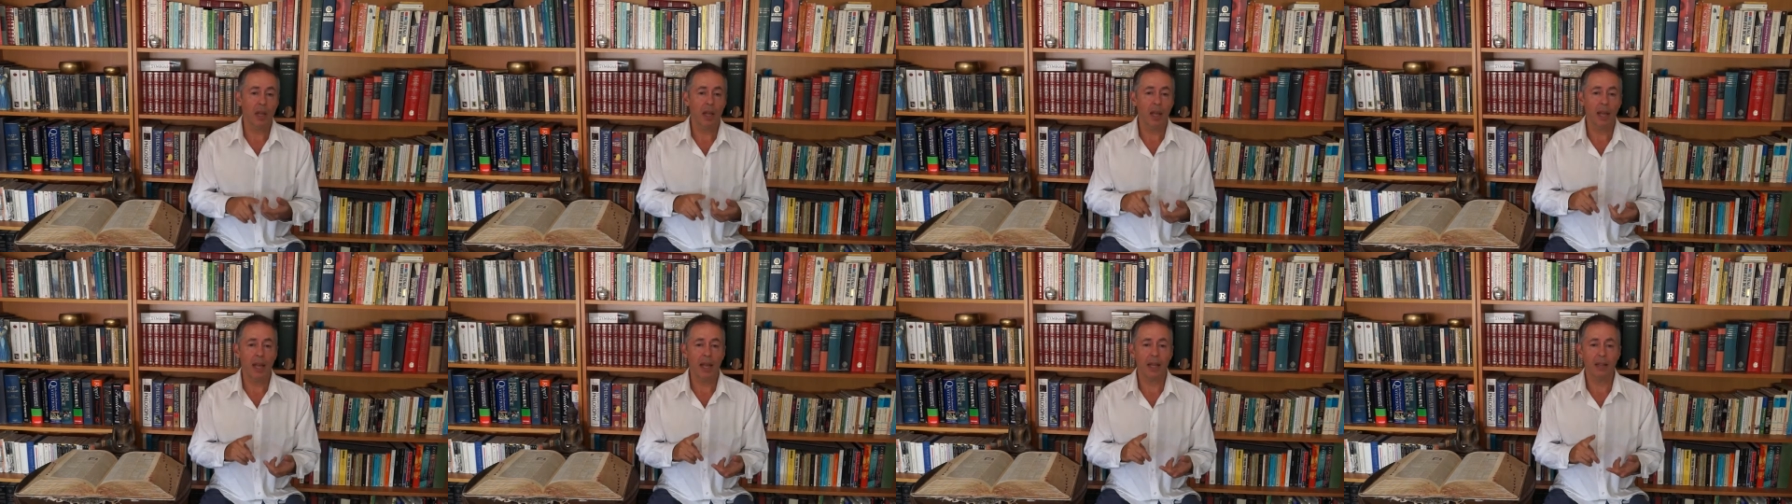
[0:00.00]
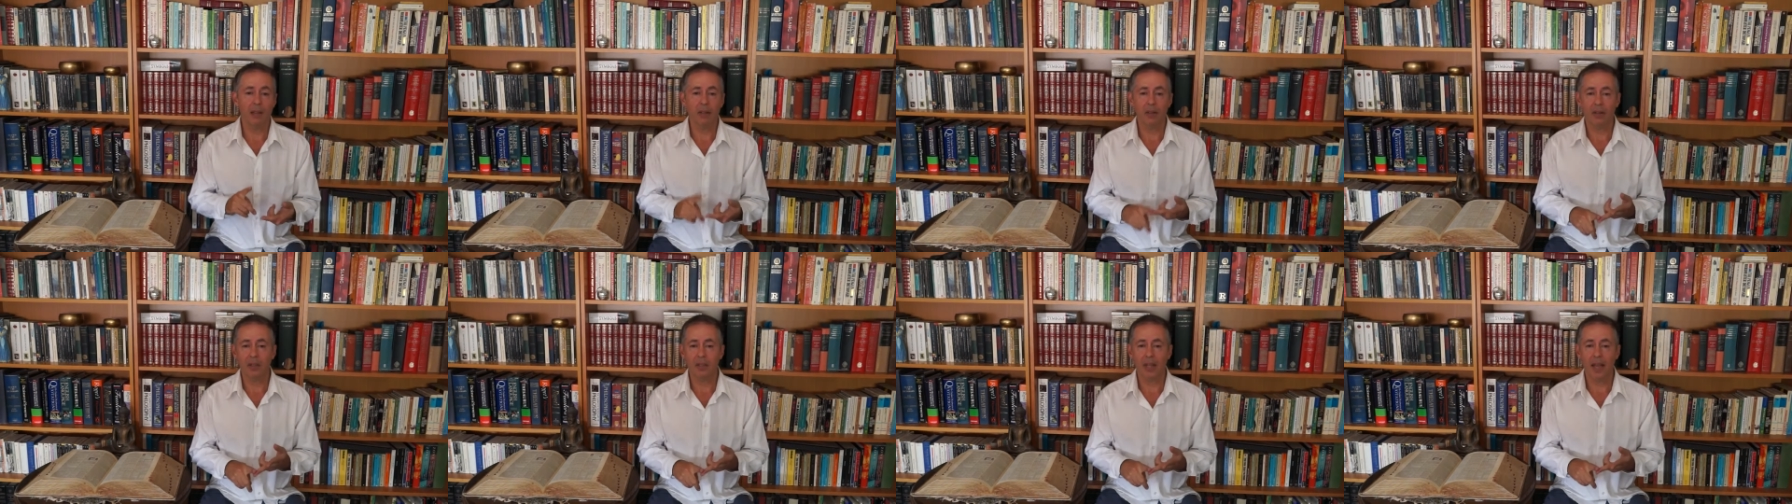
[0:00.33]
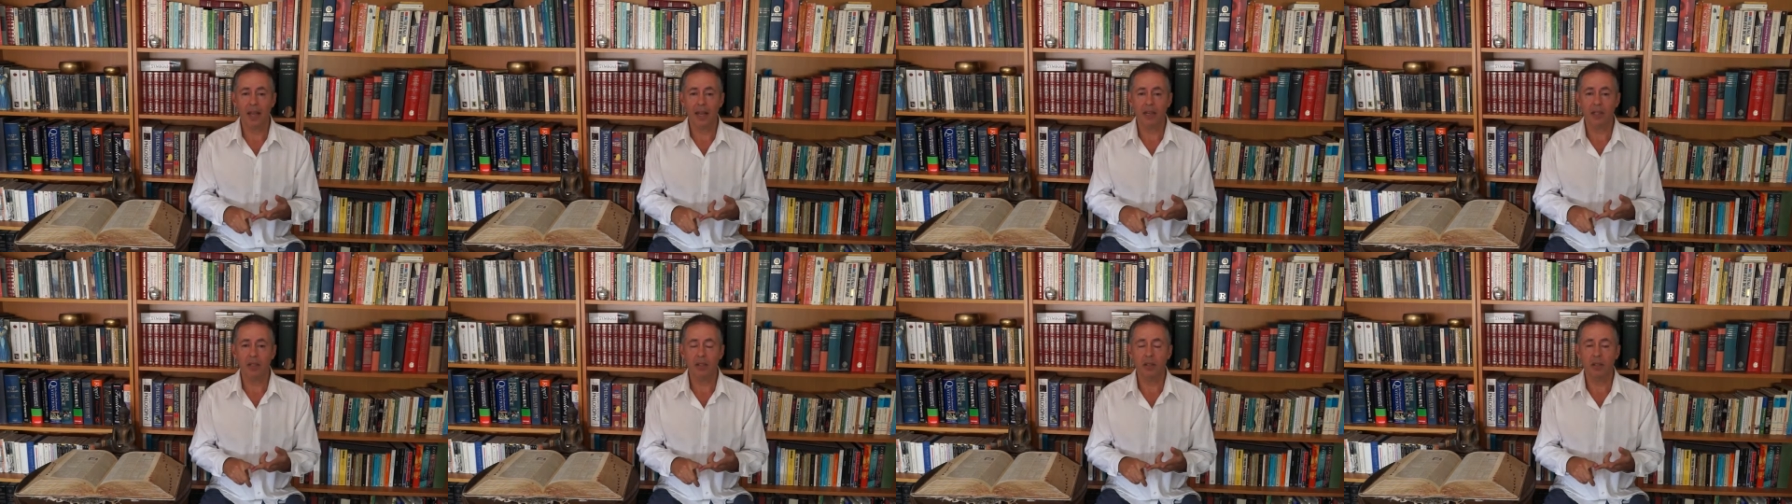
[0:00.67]

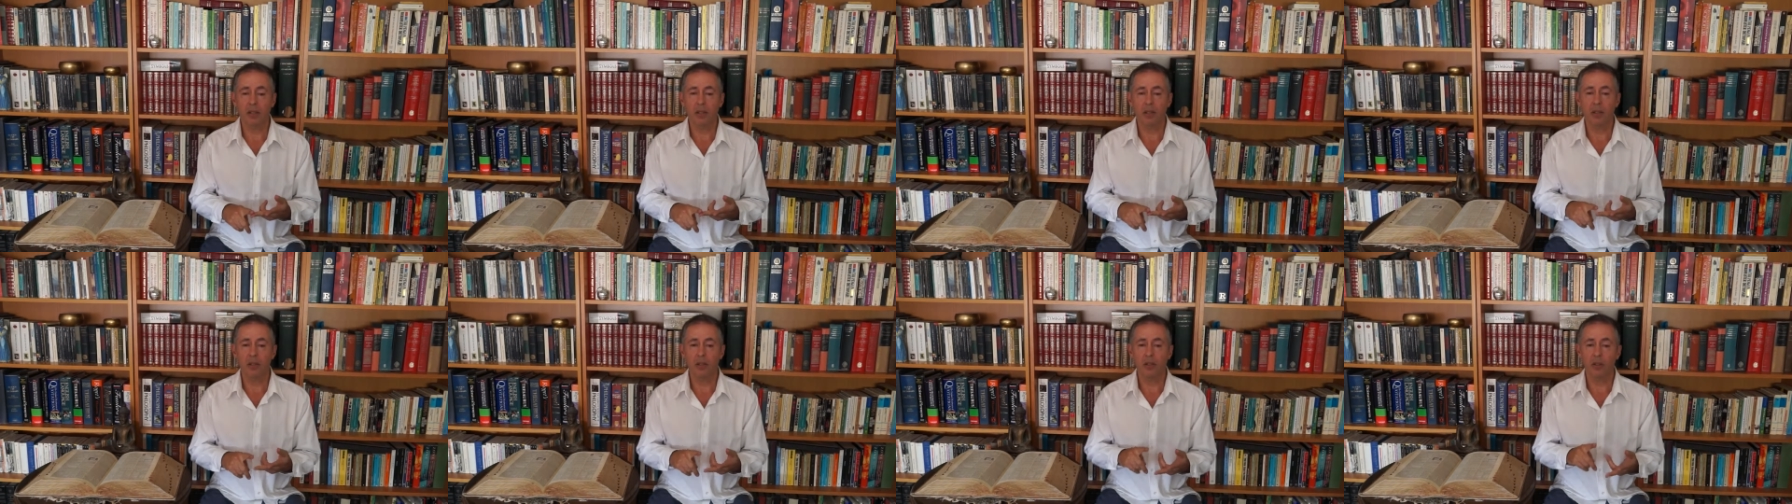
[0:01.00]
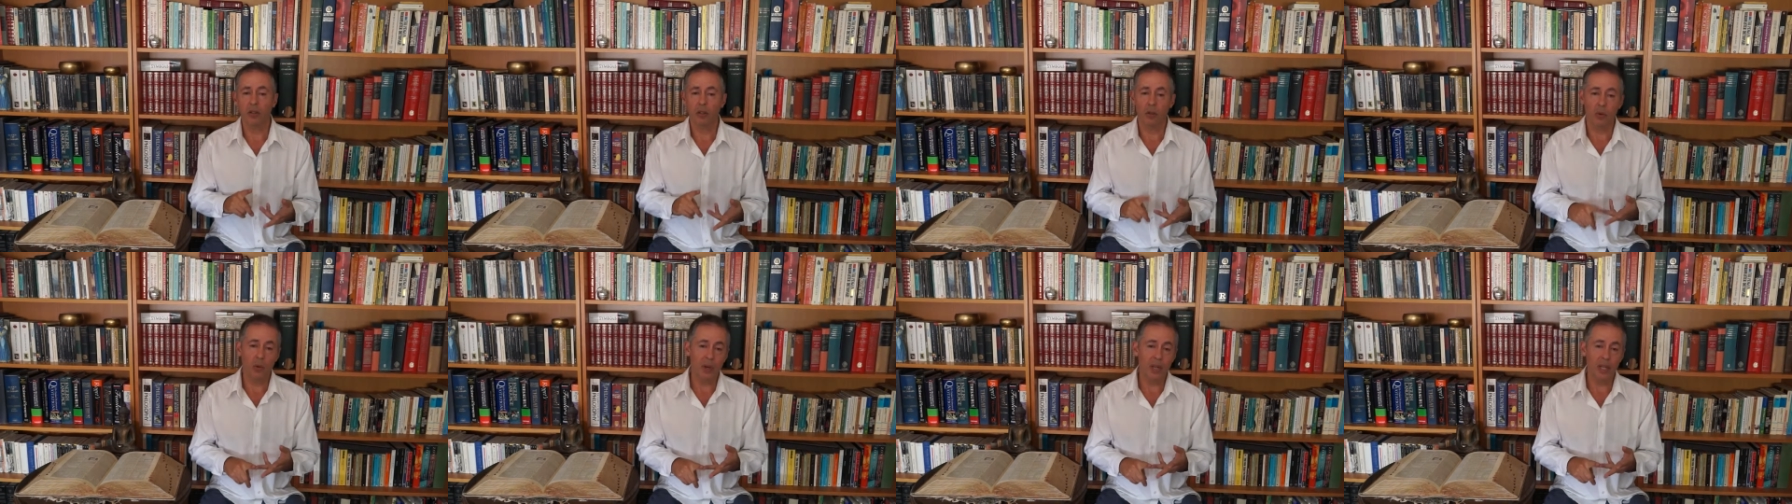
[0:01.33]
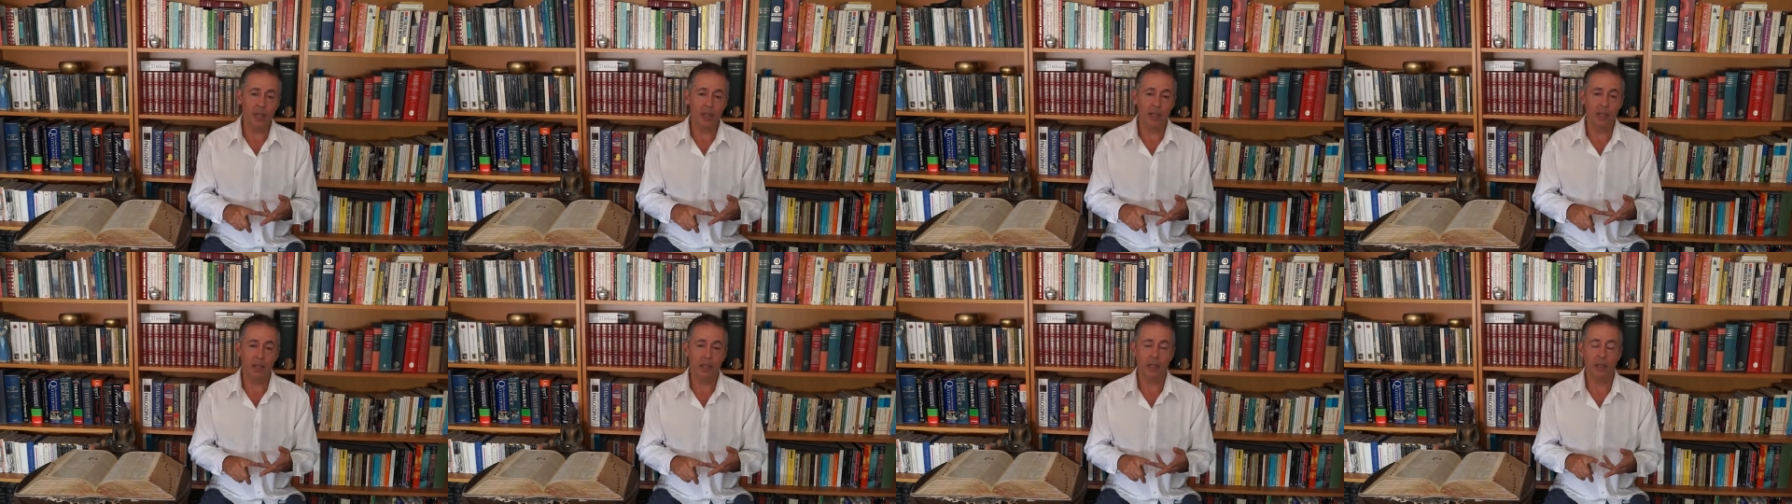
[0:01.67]
Anglo-Saxon,
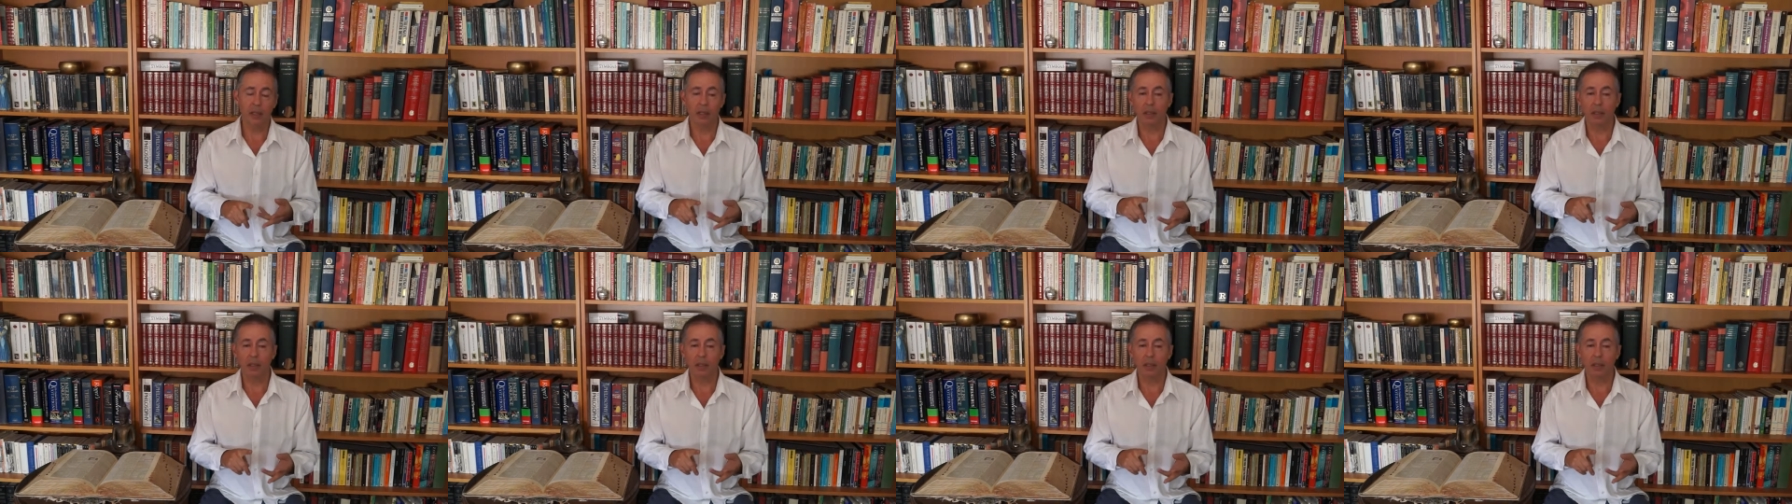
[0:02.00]
Greek,